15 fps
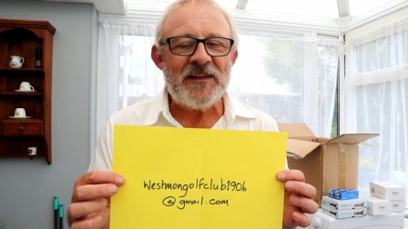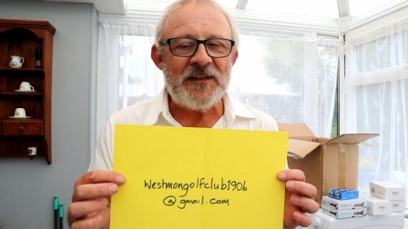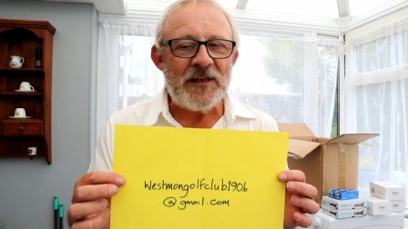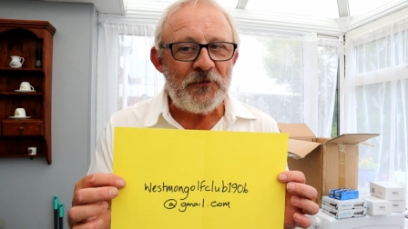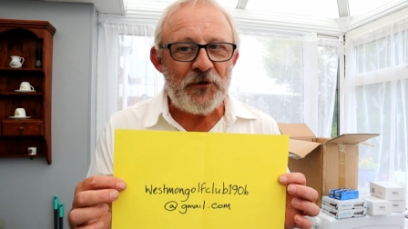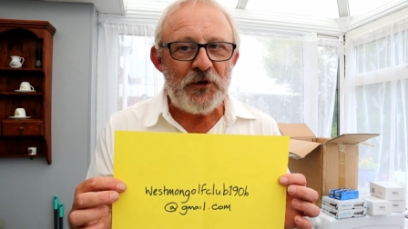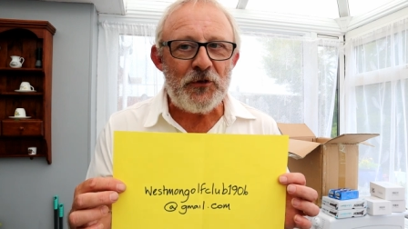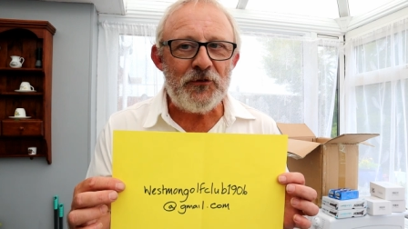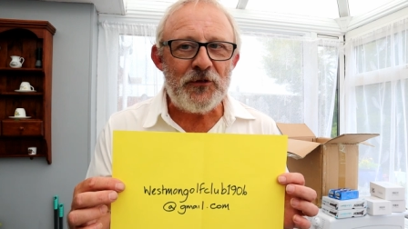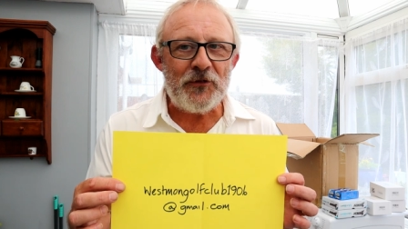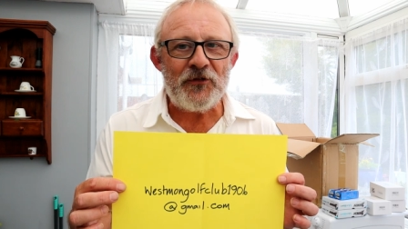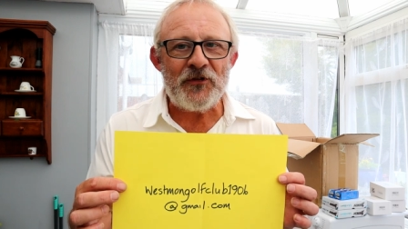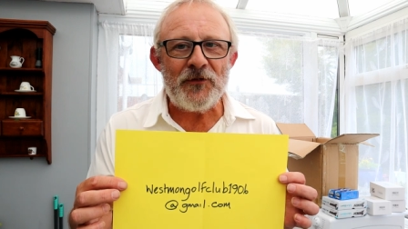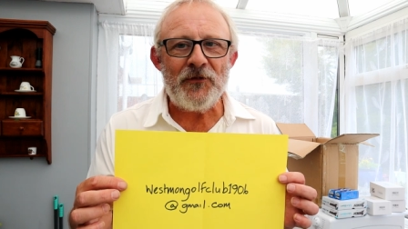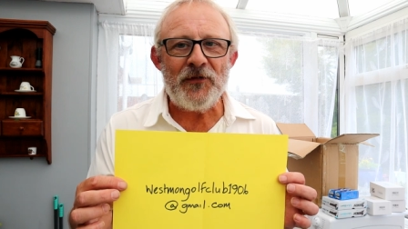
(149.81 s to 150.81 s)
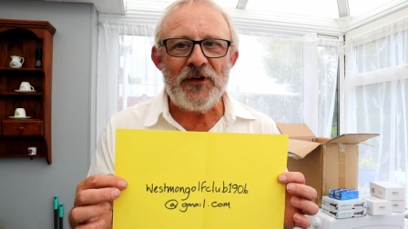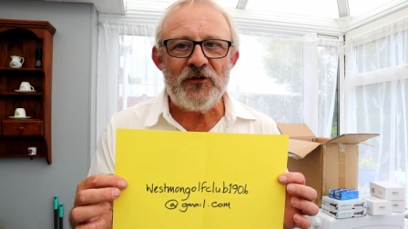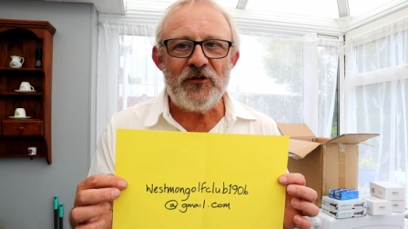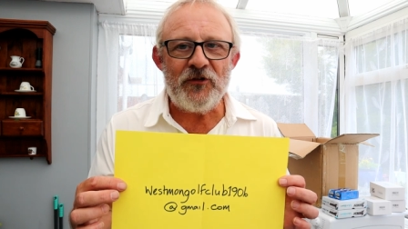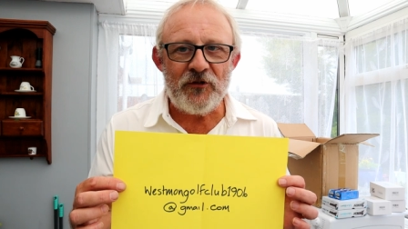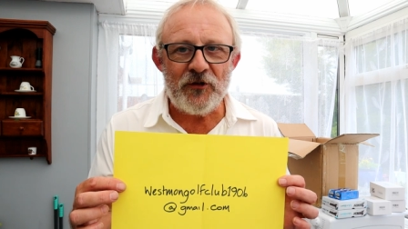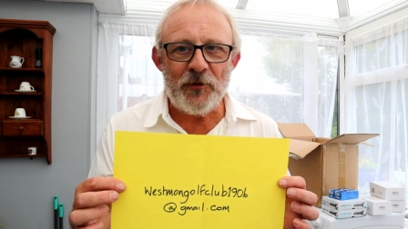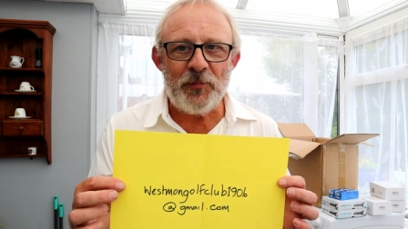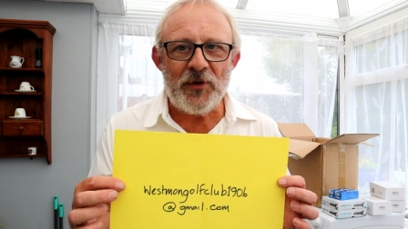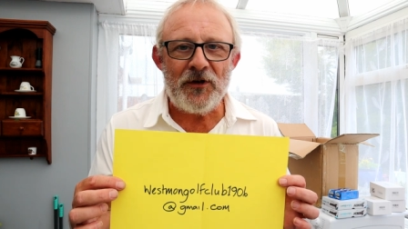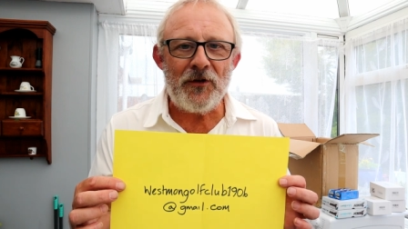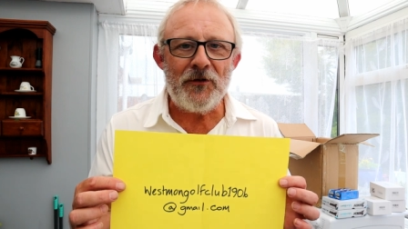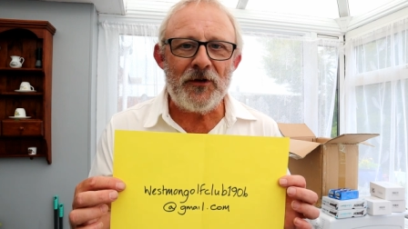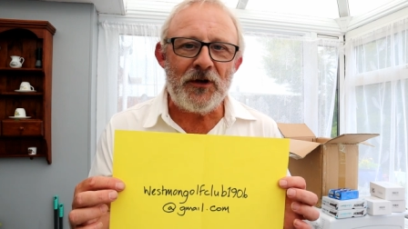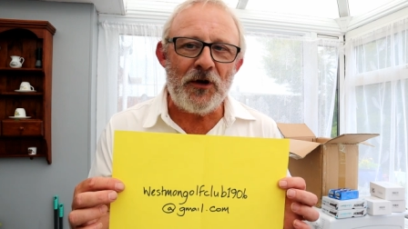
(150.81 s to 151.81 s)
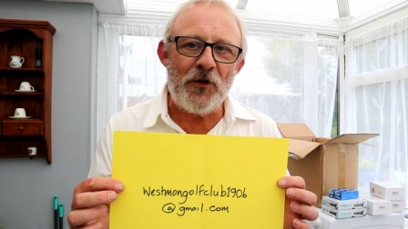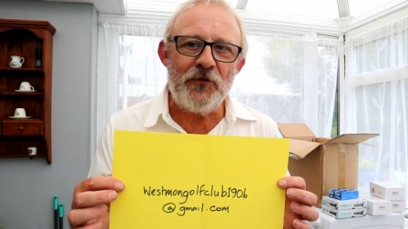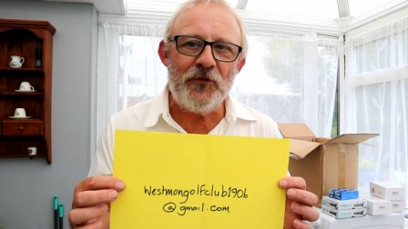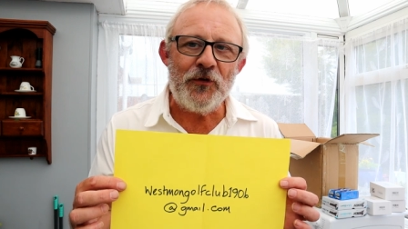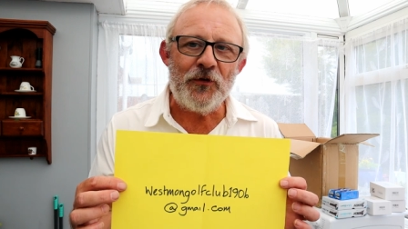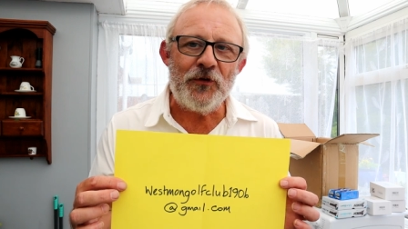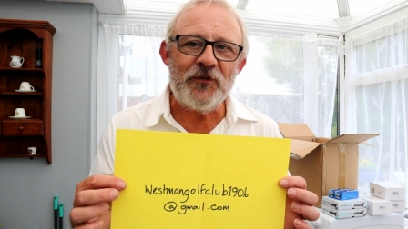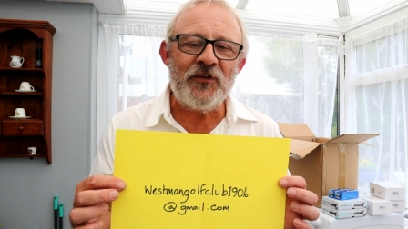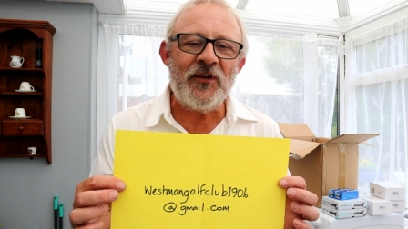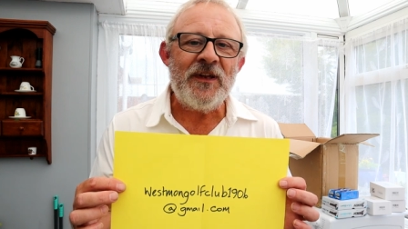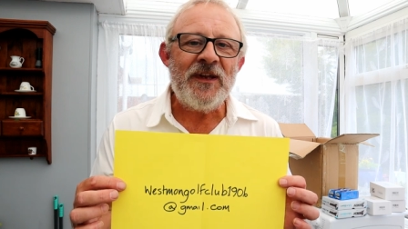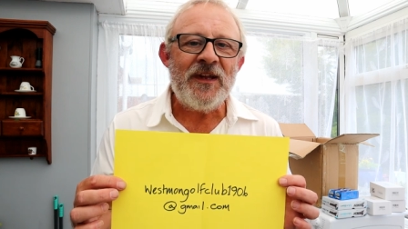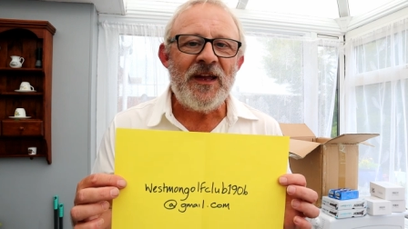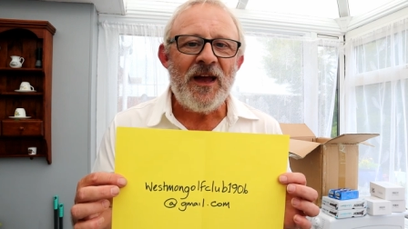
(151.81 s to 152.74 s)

See, if you do something stupid on the golf course,